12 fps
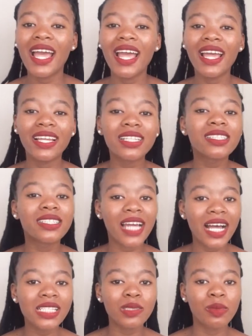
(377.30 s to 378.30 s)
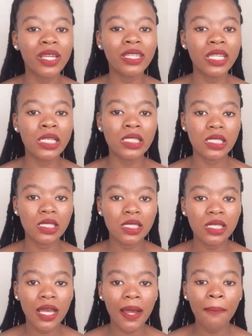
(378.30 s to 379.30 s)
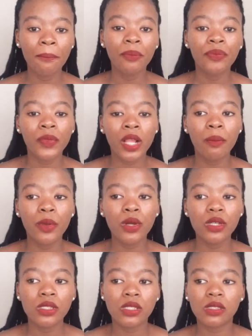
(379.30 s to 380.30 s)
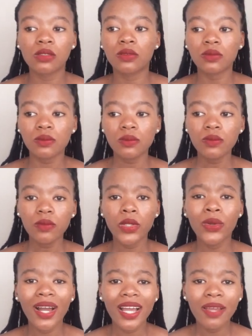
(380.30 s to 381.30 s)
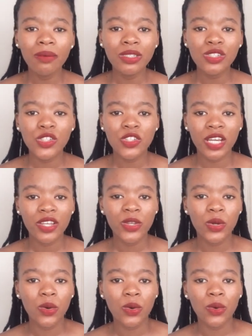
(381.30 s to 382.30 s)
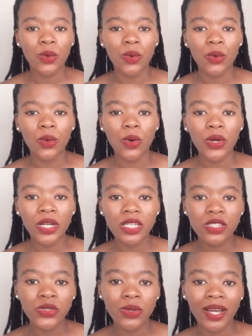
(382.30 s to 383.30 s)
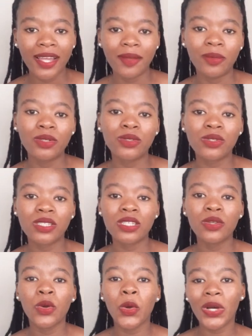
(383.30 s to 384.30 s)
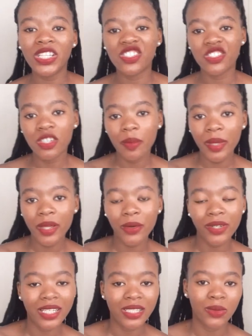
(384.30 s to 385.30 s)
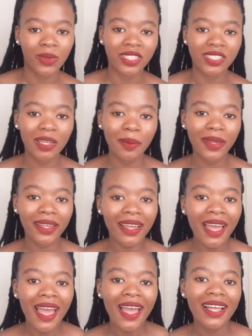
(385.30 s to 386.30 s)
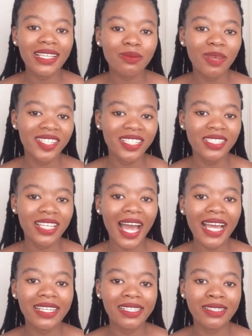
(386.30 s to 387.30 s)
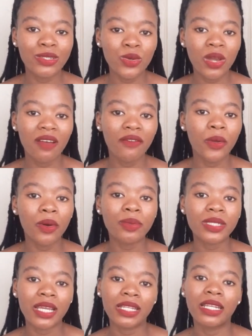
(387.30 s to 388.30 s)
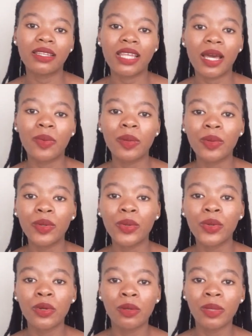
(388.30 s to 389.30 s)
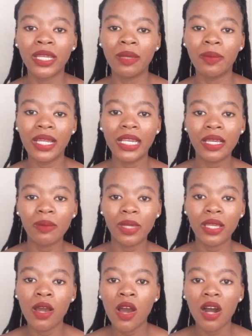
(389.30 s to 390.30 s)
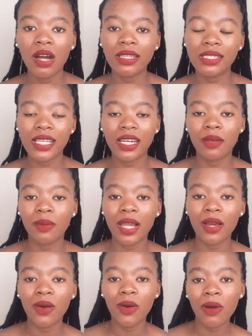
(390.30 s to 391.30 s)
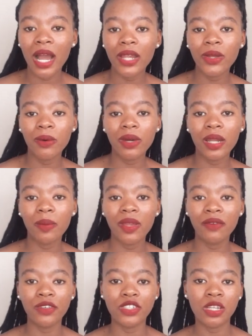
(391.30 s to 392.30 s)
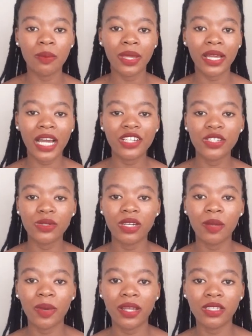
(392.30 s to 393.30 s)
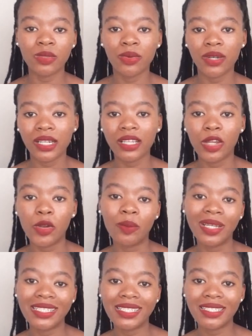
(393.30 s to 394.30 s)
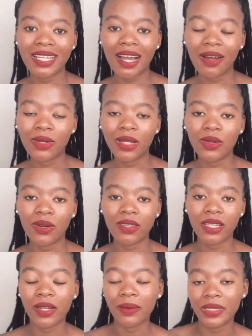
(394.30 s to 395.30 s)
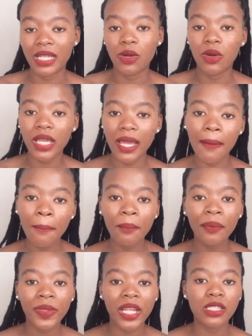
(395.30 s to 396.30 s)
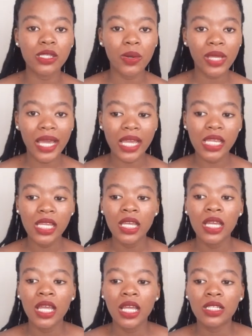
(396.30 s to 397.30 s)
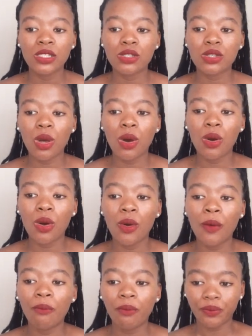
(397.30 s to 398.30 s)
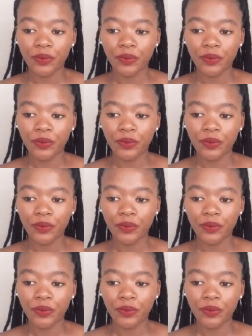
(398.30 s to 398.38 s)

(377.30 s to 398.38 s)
It does make things easier, because you are able to track your orders, you are able to see who wants shipping, who doesn't want shipping. As much as I do have the website, there are people who will be emailing me on the side and be like, oh, I don't want to pay for shipping, I just want to buy this product, can you meet in town, and all that. I was like, okay, it's okay. So